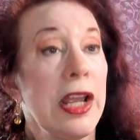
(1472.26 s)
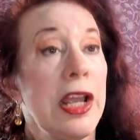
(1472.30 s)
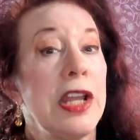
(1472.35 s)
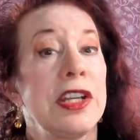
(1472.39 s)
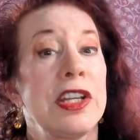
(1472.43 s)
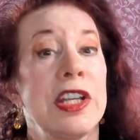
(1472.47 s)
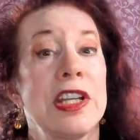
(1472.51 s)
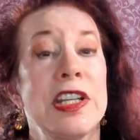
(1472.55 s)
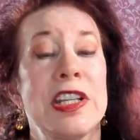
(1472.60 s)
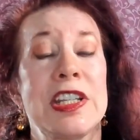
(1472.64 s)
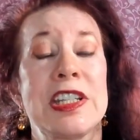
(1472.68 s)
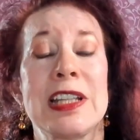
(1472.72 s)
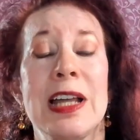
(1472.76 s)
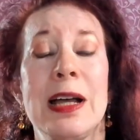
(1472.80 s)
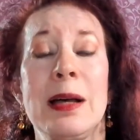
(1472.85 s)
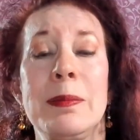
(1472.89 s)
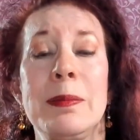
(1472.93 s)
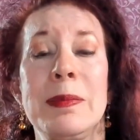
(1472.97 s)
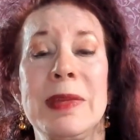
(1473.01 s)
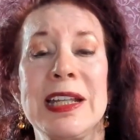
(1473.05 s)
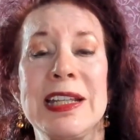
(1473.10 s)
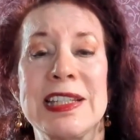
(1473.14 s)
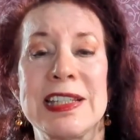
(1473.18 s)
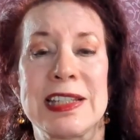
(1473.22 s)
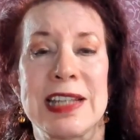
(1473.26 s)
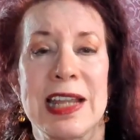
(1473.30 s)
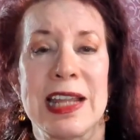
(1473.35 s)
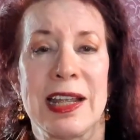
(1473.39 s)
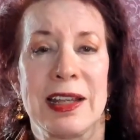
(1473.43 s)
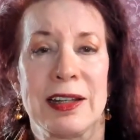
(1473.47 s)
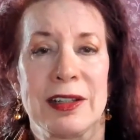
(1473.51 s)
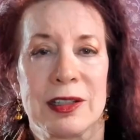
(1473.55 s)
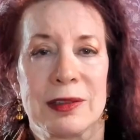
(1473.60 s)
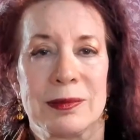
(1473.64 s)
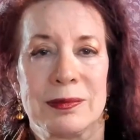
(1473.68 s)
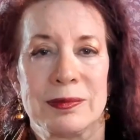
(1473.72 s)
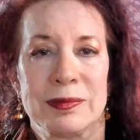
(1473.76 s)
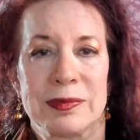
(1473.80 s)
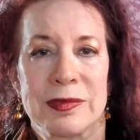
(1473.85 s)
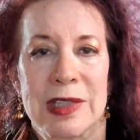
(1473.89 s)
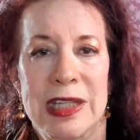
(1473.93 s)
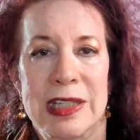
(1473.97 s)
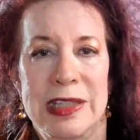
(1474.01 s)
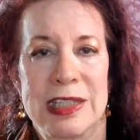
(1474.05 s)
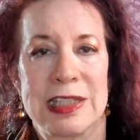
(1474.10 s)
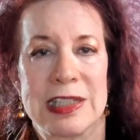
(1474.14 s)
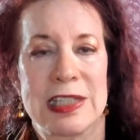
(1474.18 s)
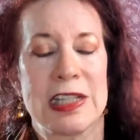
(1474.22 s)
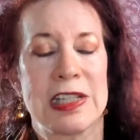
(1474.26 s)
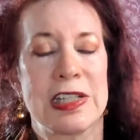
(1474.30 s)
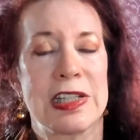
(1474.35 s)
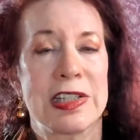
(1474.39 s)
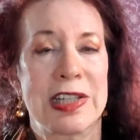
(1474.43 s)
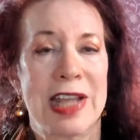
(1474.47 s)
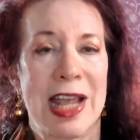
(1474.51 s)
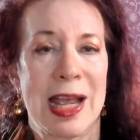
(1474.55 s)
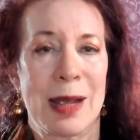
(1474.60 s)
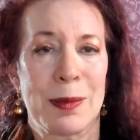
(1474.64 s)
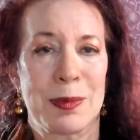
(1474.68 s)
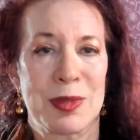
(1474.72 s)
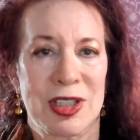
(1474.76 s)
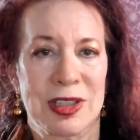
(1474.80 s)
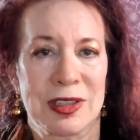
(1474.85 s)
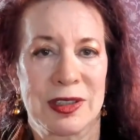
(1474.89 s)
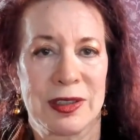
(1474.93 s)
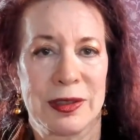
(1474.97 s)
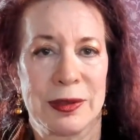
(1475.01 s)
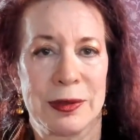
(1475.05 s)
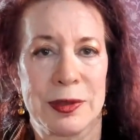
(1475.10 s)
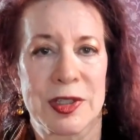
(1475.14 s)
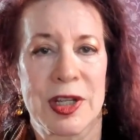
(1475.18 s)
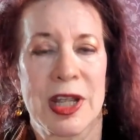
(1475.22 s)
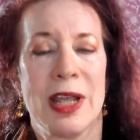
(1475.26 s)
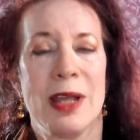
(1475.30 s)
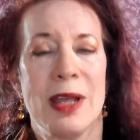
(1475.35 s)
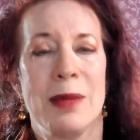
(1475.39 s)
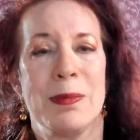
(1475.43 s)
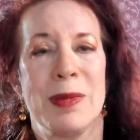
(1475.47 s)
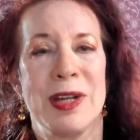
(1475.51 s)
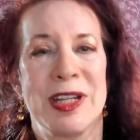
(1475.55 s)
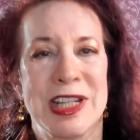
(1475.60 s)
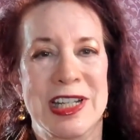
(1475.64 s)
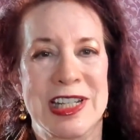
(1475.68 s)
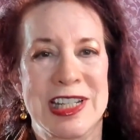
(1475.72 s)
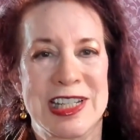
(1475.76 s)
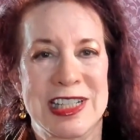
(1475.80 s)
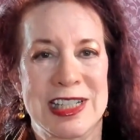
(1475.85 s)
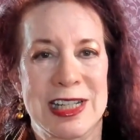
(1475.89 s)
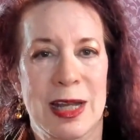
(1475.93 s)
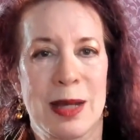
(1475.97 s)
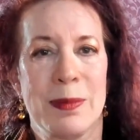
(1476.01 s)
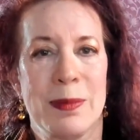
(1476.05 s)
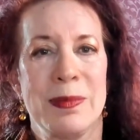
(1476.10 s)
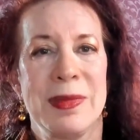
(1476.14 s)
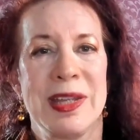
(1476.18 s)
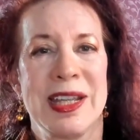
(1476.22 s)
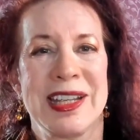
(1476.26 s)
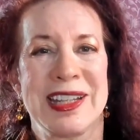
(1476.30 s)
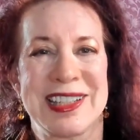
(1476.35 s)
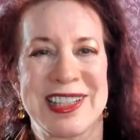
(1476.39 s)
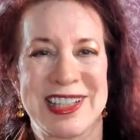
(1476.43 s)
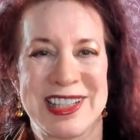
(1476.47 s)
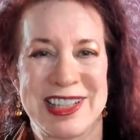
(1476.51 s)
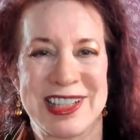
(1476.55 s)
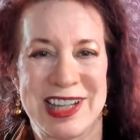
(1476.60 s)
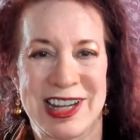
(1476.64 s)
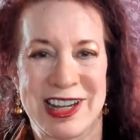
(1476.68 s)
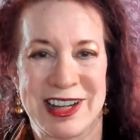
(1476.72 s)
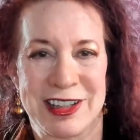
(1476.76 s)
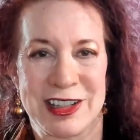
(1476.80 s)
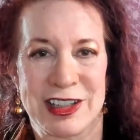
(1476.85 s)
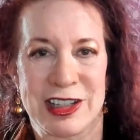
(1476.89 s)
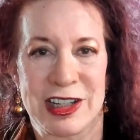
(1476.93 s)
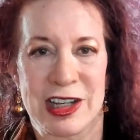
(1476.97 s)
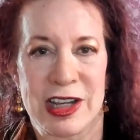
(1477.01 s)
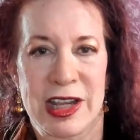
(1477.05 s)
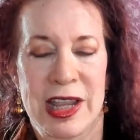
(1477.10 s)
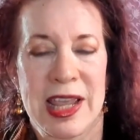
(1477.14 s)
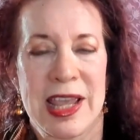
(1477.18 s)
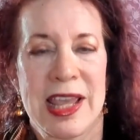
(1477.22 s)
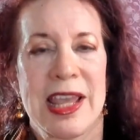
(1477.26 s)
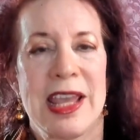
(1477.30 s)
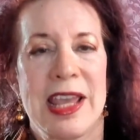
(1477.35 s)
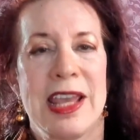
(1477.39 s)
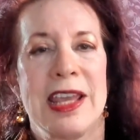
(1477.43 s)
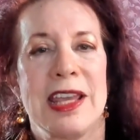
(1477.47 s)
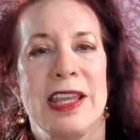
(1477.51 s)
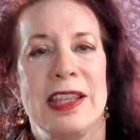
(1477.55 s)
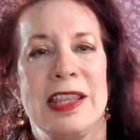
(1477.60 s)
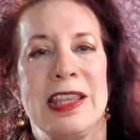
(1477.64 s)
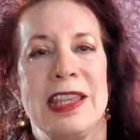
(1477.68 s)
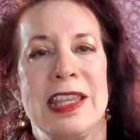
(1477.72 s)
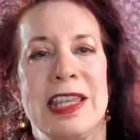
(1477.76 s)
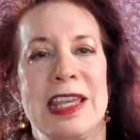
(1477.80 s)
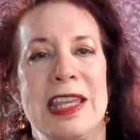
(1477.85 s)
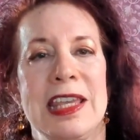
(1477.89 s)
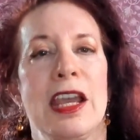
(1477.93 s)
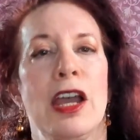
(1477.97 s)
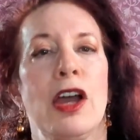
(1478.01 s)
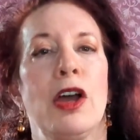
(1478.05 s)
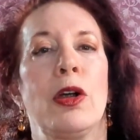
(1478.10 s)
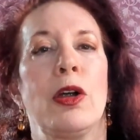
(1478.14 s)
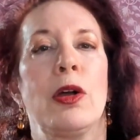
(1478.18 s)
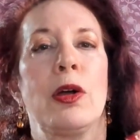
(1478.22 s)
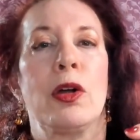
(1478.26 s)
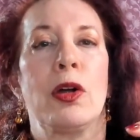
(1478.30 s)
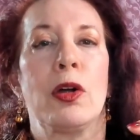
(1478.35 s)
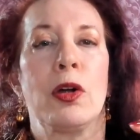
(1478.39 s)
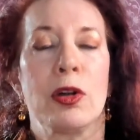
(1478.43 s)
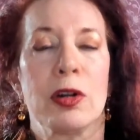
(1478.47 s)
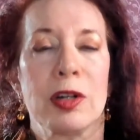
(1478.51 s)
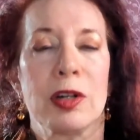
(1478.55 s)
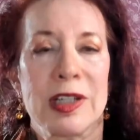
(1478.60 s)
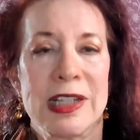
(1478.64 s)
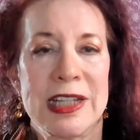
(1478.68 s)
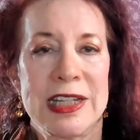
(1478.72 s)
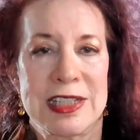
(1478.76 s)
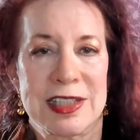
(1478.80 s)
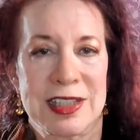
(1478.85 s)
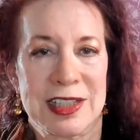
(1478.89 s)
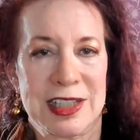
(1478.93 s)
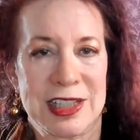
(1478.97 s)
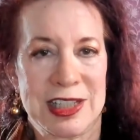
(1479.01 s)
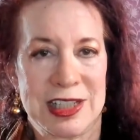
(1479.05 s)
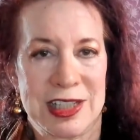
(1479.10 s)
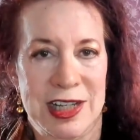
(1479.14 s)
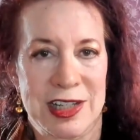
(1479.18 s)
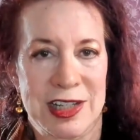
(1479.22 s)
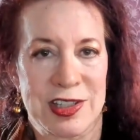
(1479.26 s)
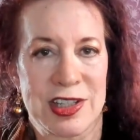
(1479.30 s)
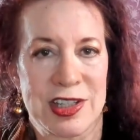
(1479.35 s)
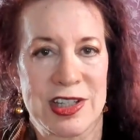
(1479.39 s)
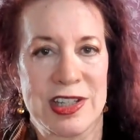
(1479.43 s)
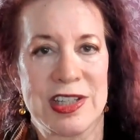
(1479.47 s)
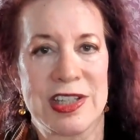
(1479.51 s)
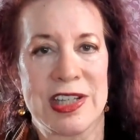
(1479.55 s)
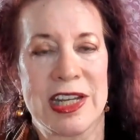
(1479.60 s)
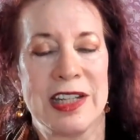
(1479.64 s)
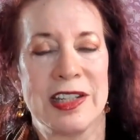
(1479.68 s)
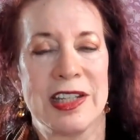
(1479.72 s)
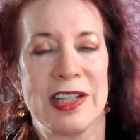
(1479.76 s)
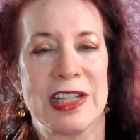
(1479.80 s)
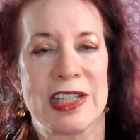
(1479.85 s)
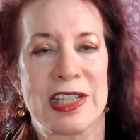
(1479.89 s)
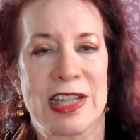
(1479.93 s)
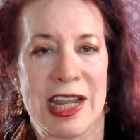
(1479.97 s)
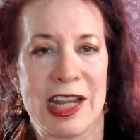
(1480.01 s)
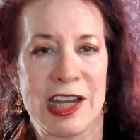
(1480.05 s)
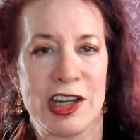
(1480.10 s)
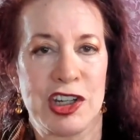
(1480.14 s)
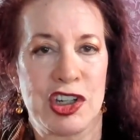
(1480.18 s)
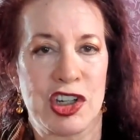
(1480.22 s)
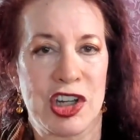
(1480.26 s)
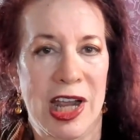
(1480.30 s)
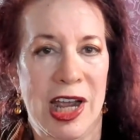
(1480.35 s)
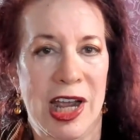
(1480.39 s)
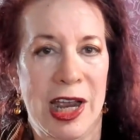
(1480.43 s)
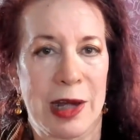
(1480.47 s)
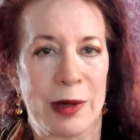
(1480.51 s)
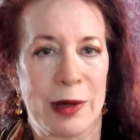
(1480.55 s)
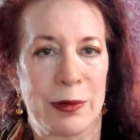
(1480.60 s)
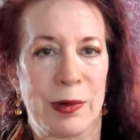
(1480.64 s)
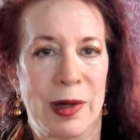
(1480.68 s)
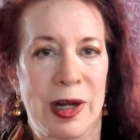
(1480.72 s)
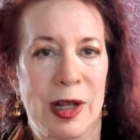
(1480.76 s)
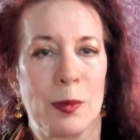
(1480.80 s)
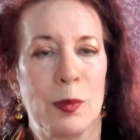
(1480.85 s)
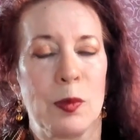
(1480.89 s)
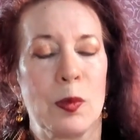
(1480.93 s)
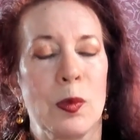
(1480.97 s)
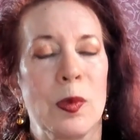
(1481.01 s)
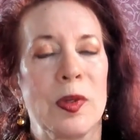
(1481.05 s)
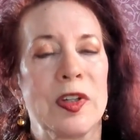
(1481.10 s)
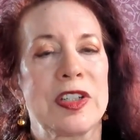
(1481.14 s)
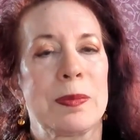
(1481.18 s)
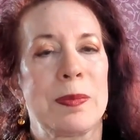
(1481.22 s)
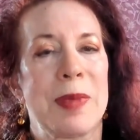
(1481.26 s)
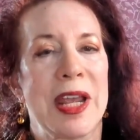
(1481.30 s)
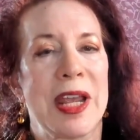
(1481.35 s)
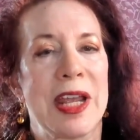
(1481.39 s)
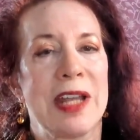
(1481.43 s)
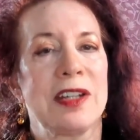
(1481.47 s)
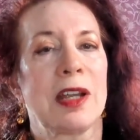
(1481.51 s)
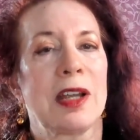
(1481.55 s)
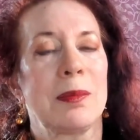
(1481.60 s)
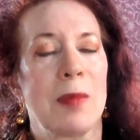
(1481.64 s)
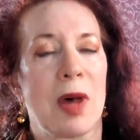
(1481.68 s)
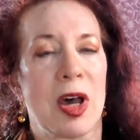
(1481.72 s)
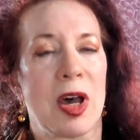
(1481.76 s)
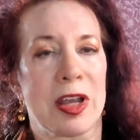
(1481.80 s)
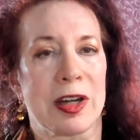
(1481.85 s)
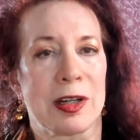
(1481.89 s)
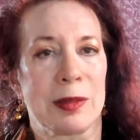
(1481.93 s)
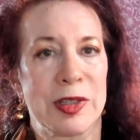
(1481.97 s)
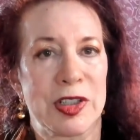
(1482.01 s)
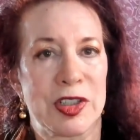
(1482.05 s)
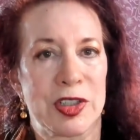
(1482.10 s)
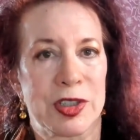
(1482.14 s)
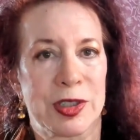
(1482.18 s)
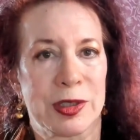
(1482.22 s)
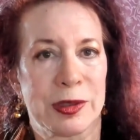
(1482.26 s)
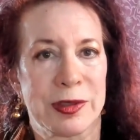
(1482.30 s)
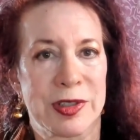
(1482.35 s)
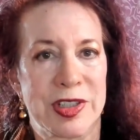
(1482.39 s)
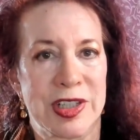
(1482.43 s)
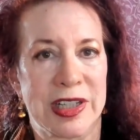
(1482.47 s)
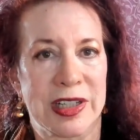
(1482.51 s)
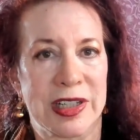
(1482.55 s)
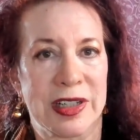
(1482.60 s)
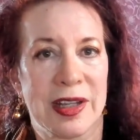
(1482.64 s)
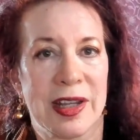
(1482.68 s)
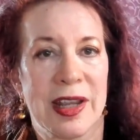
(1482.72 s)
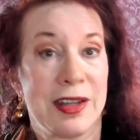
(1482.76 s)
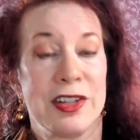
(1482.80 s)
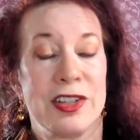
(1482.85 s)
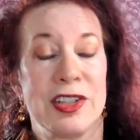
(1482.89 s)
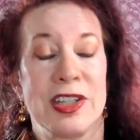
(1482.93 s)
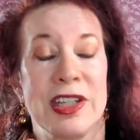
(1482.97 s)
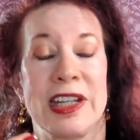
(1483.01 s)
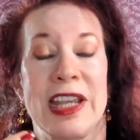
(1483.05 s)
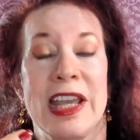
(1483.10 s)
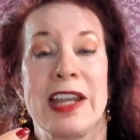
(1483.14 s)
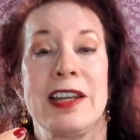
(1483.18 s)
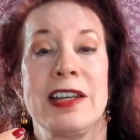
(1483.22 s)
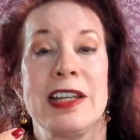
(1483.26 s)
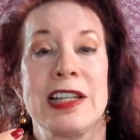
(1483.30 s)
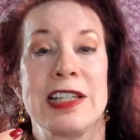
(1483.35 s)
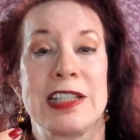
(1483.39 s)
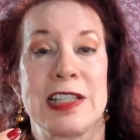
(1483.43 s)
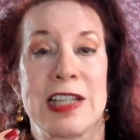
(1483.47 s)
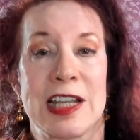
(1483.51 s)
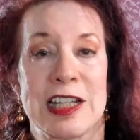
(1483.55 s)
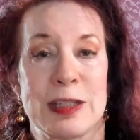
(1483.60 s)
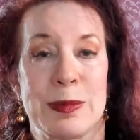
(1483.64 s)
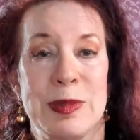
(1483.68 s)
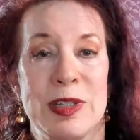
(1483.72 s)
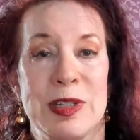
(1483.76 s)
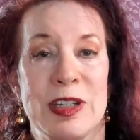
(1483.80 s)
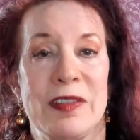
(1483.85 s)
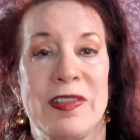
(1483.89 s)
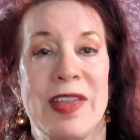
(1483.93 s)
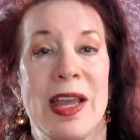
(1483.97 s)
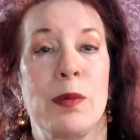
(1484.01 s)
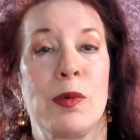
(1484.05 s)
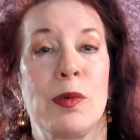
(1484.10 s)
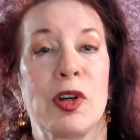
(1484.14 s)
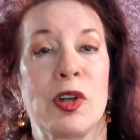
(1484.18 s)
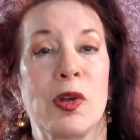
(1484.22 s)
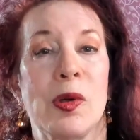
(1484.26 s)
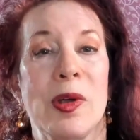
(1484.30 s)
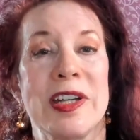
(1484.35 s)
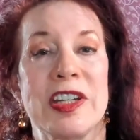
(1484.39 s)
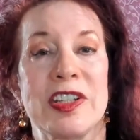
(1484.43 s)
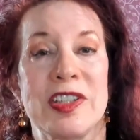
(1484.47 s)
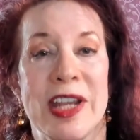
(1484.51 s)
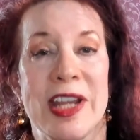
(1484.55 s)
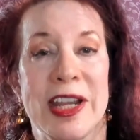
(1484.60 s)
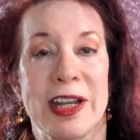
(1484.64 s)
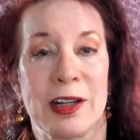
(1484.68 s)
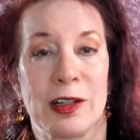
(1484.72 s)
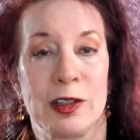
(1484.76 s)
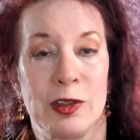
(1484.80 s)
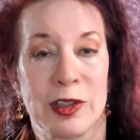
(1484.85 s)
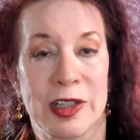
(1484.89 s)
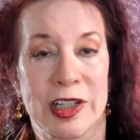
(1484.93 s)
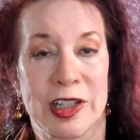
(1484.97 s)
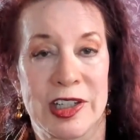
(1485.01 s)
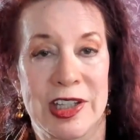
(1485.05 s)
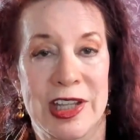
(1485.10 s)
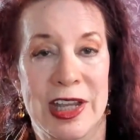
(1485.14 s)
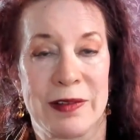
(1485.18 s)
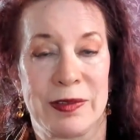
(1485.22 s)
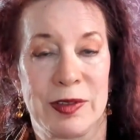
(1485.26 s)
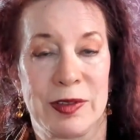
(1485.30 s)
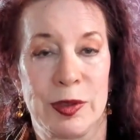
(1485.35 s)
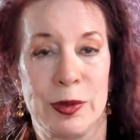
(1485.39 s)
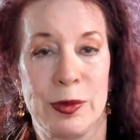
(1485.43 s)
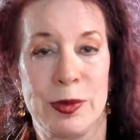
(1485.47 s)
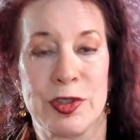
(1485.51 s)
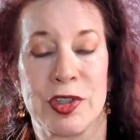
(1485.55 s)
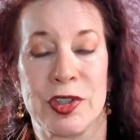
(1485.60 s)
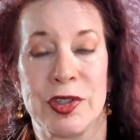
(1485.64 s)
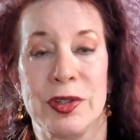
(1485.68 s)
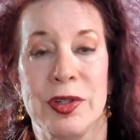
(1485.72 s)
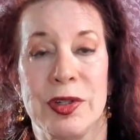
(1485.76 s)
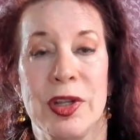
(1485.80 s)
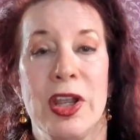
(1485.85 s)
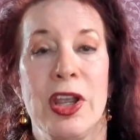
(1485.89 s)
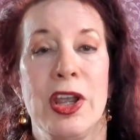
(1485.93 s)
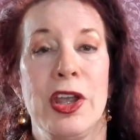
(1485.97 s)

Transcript: To some extent, this isn't absolute, but to some extent, the early successes in this AGI realm will depend on model maturity. To get an assessment of that, we're going to take a look at the evolution.